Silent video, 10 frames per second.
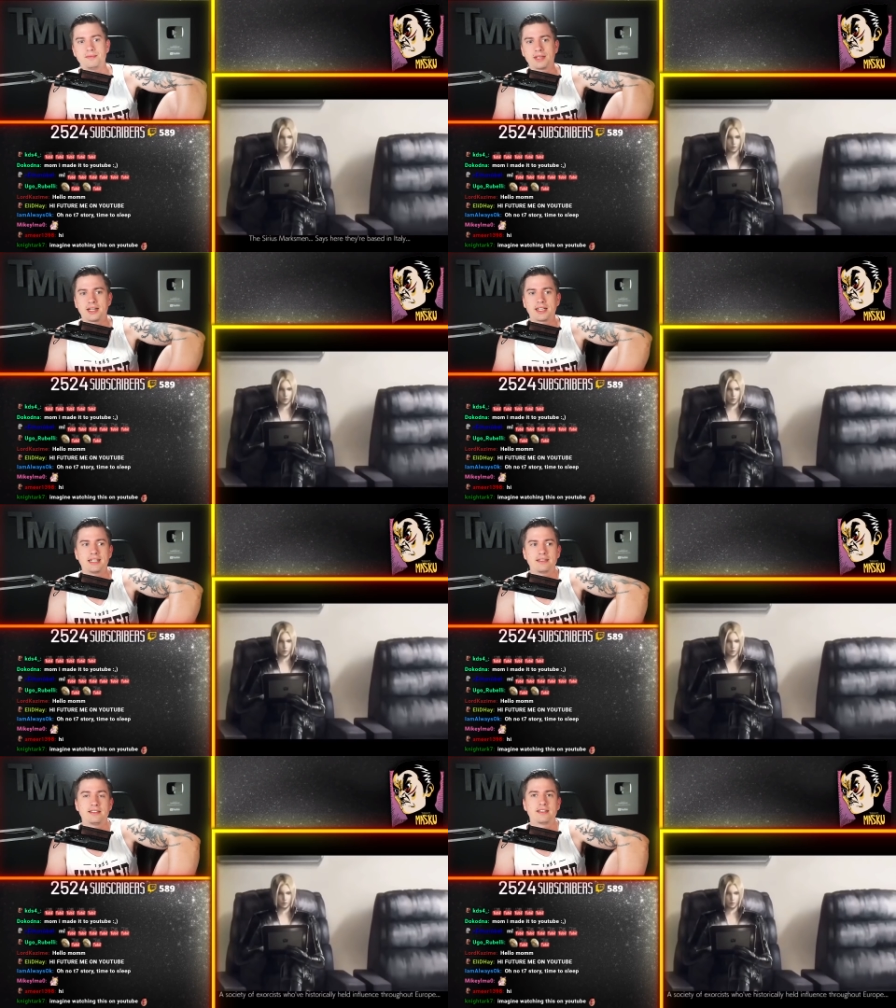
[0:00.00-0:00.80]
I
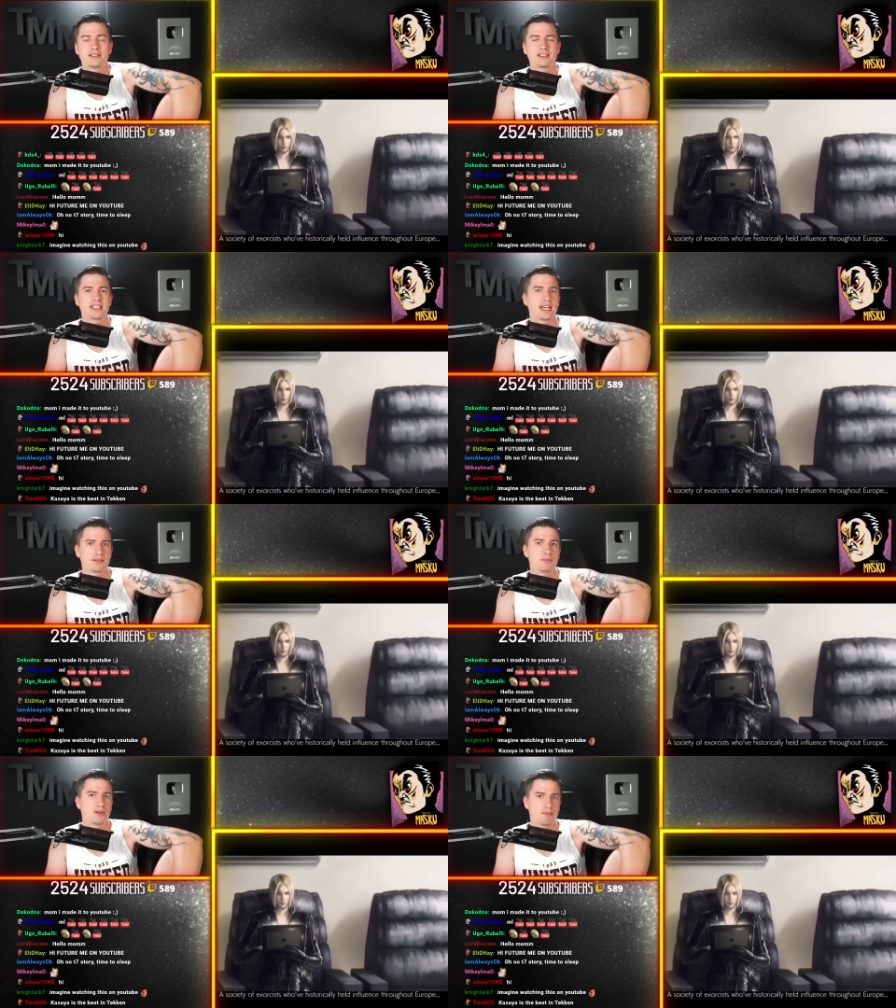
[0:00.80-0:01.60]
guess it doesn't
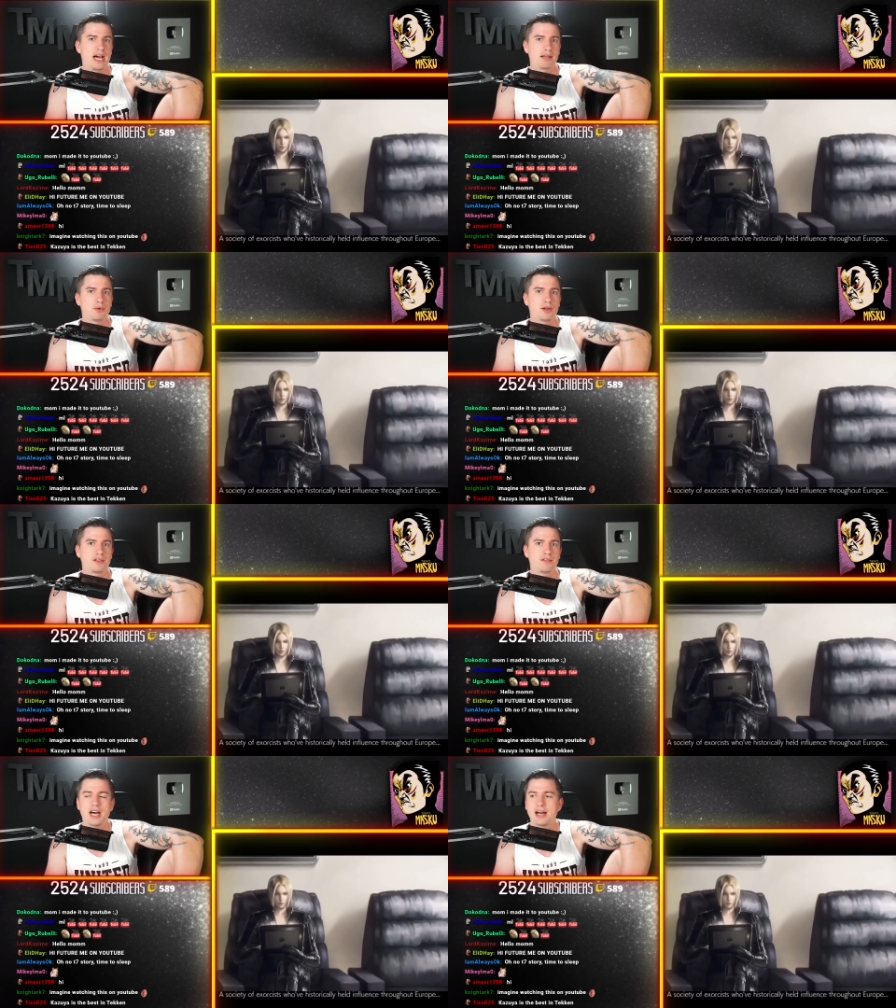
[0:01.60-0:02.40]
get more bad boy
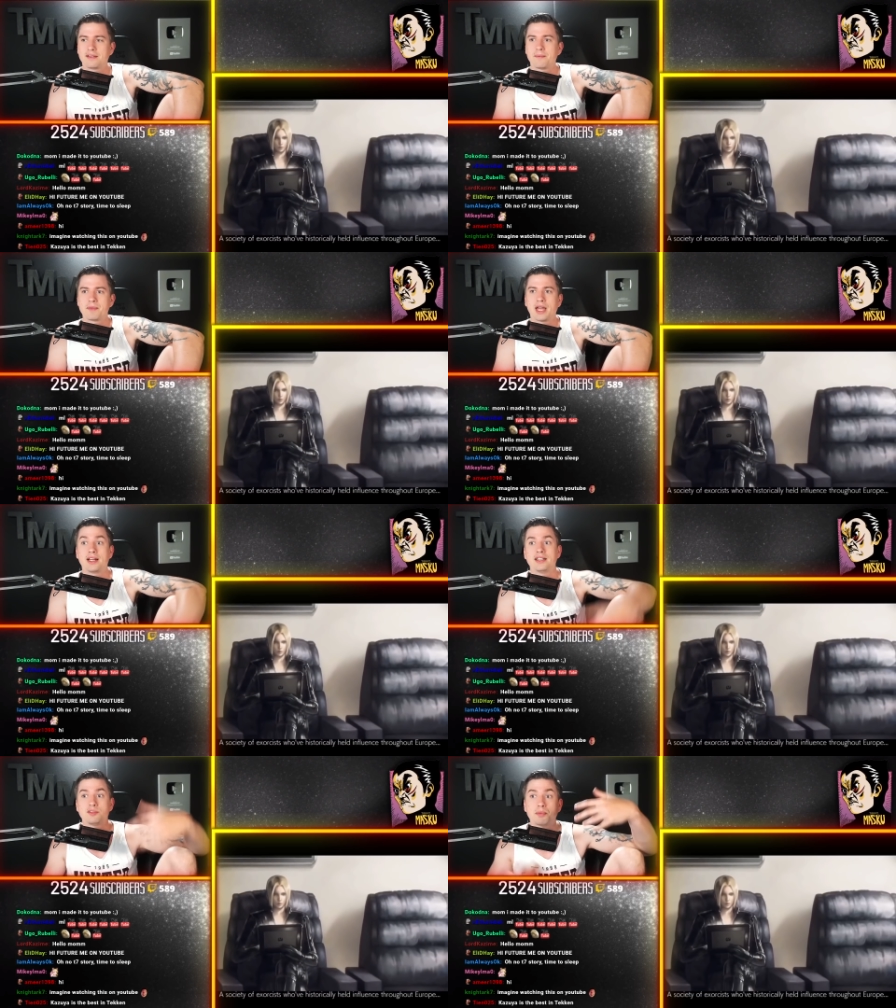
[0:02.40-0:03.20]
than that. And
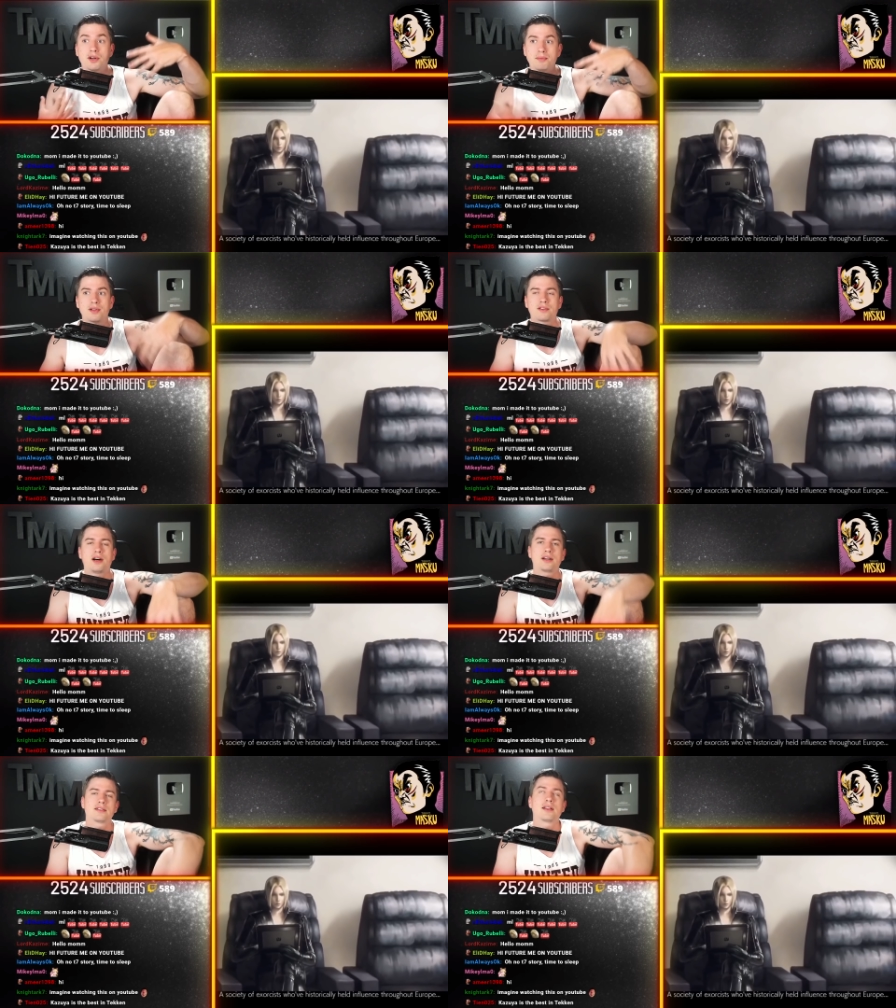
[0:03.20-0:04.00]
his purple
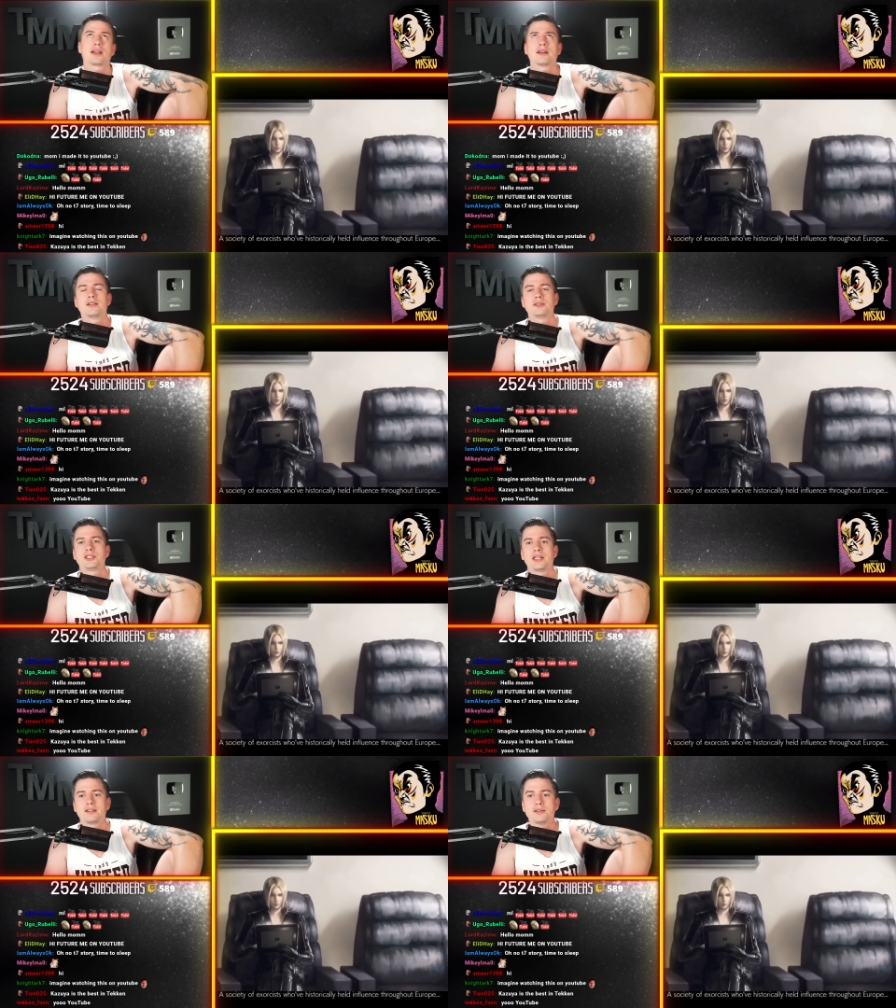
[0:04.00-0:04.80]
tux, like, oh
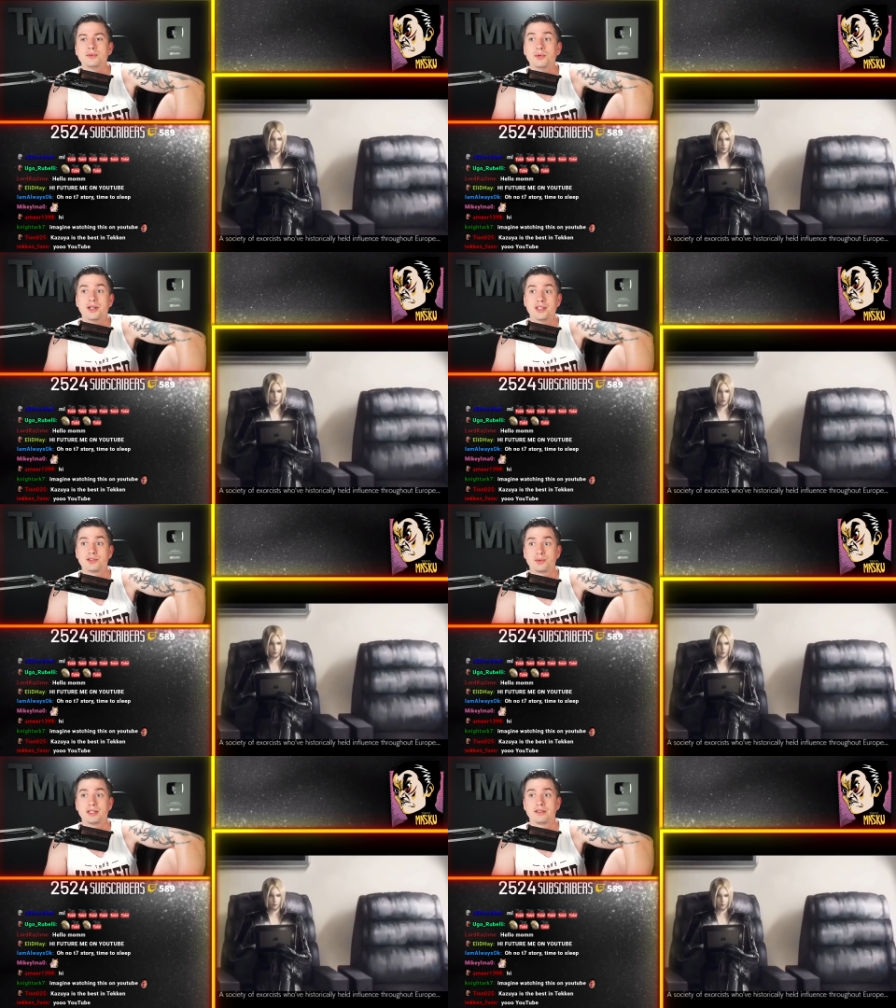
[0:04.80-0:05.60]
shit, who
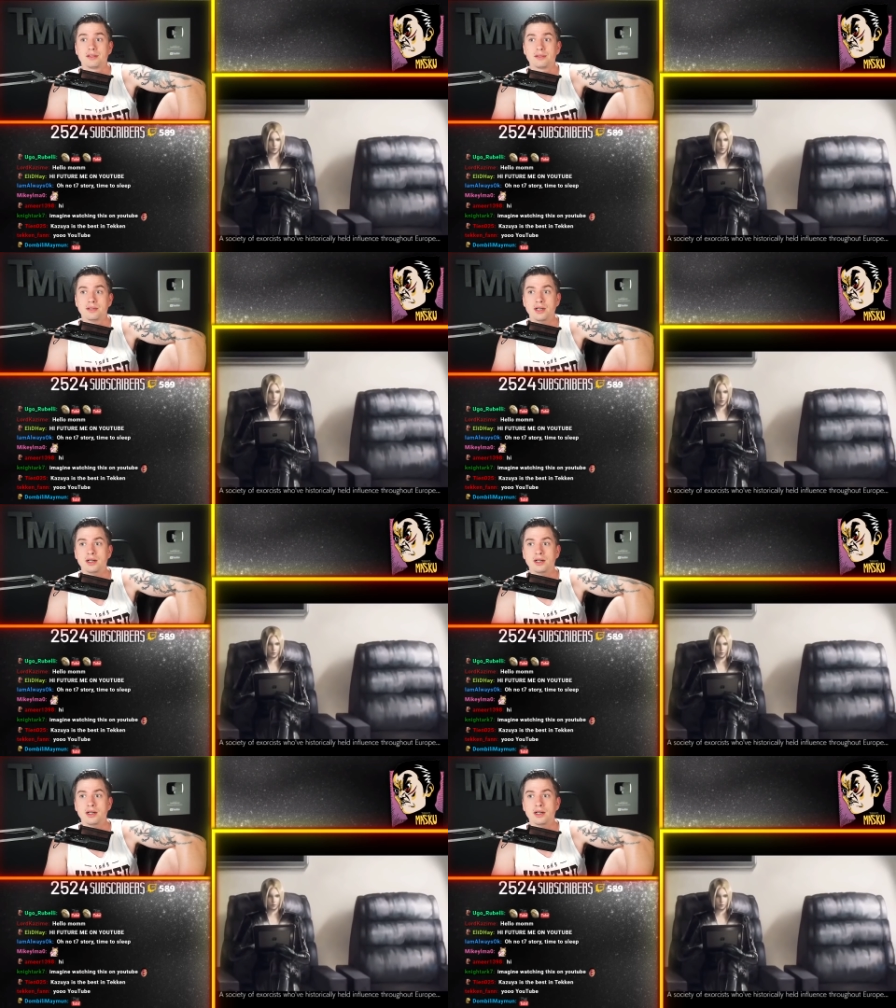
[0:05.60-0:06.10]
wouldn't want to